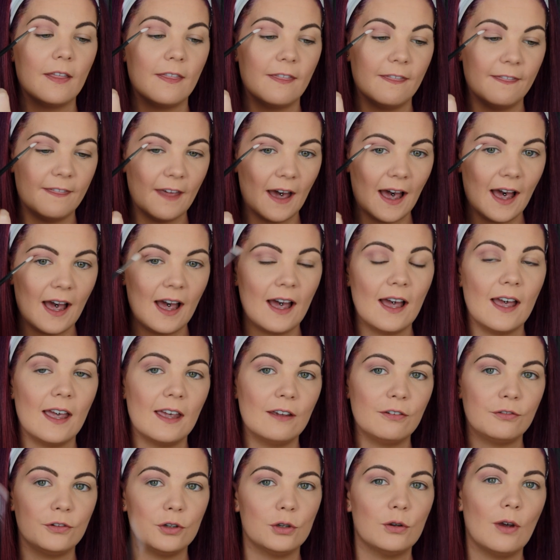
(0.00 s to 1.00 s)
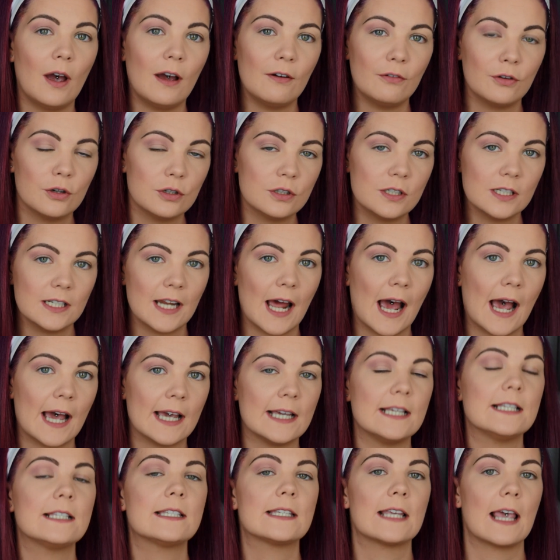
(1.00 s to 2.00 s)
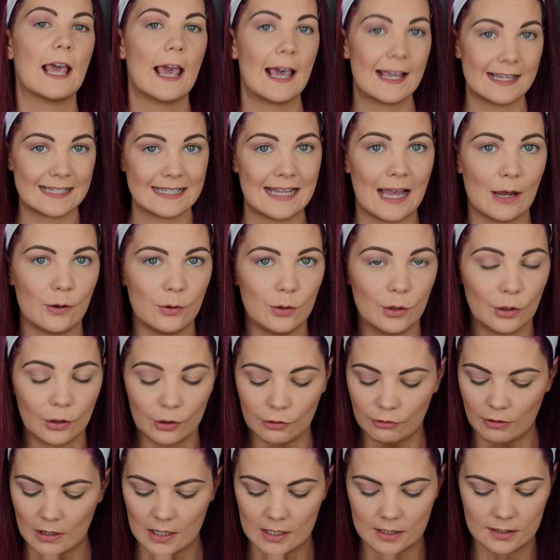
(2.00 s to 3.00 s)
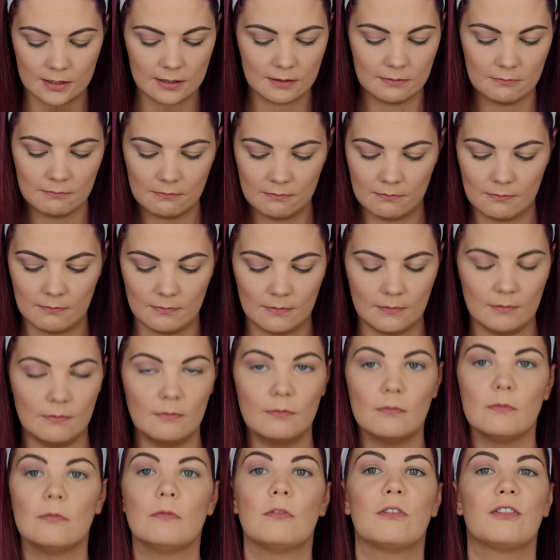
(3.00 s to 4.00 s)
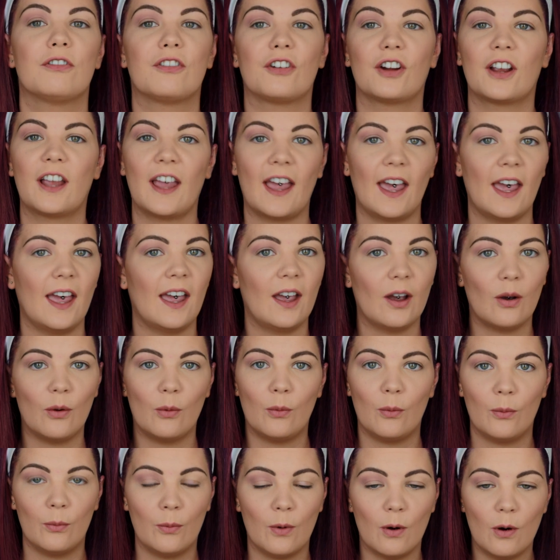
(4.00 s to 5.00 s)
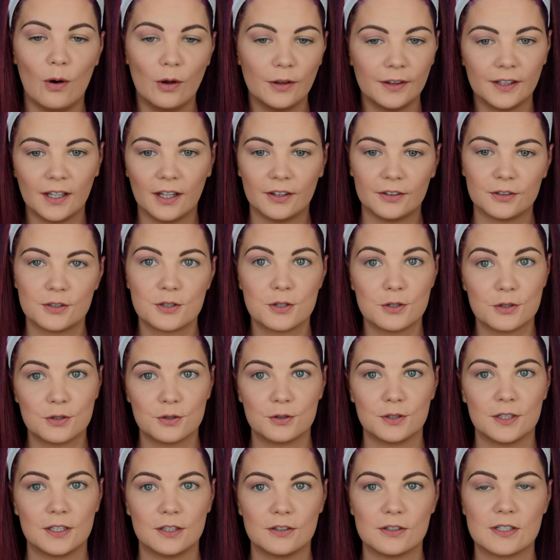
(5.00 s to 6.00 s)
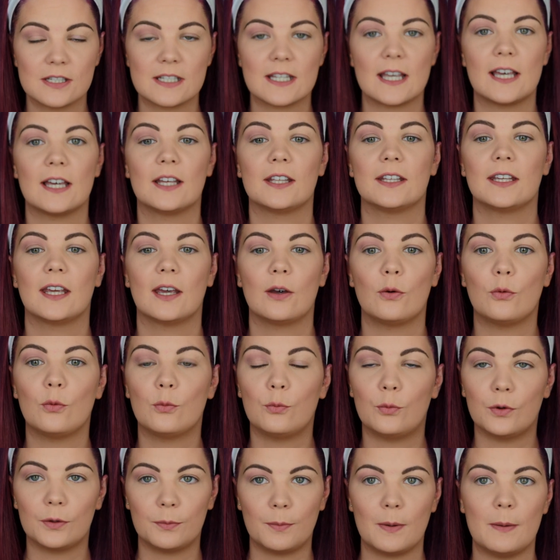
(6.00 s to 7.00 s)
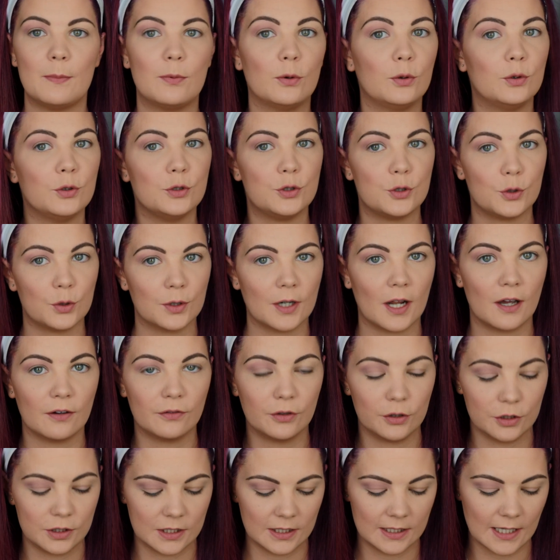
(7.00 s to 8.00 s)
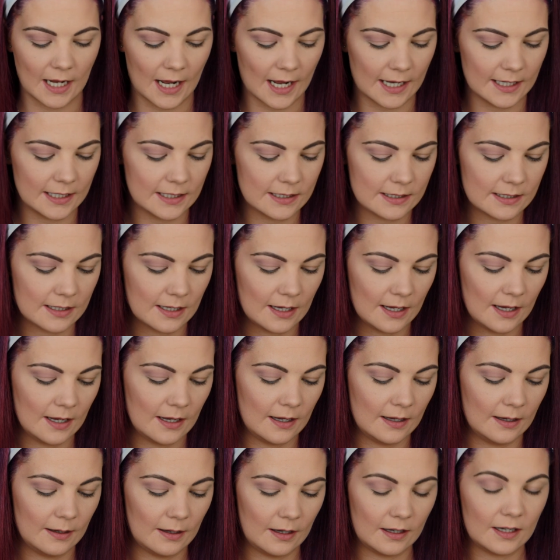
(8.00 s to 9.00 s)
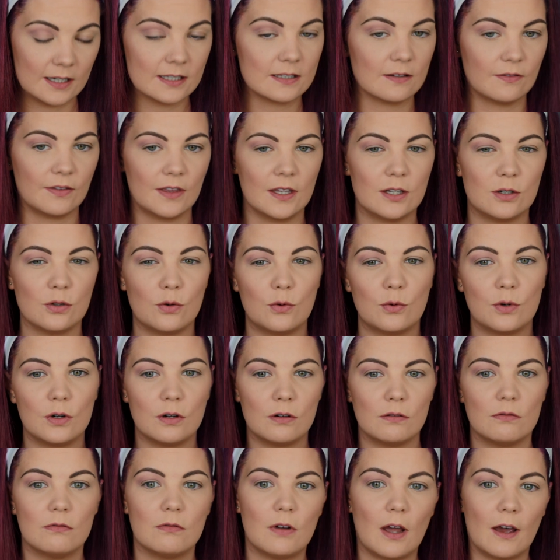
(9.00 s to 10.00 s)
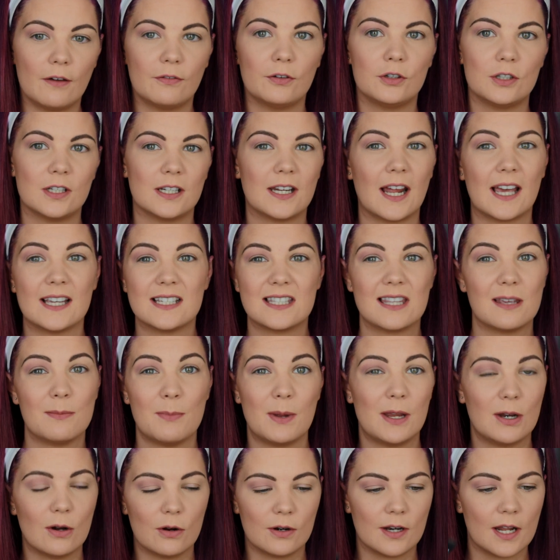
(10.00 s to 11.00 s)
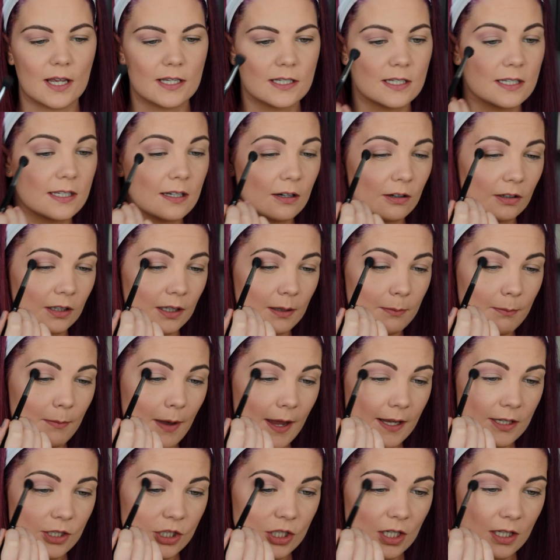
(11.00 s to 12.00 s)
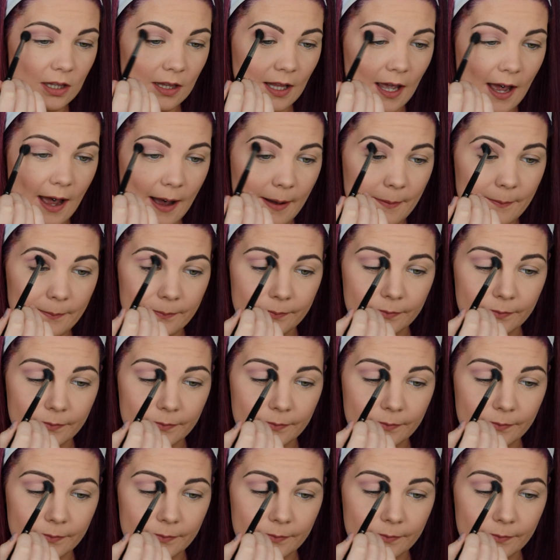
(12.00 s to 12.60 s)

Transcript: That, if you have hooded eyes, is now your crease. Forget what all the other tutorials tell you with people who don't have hooded eyes, because if they don't have hooded eyes they may not necessarily mention that.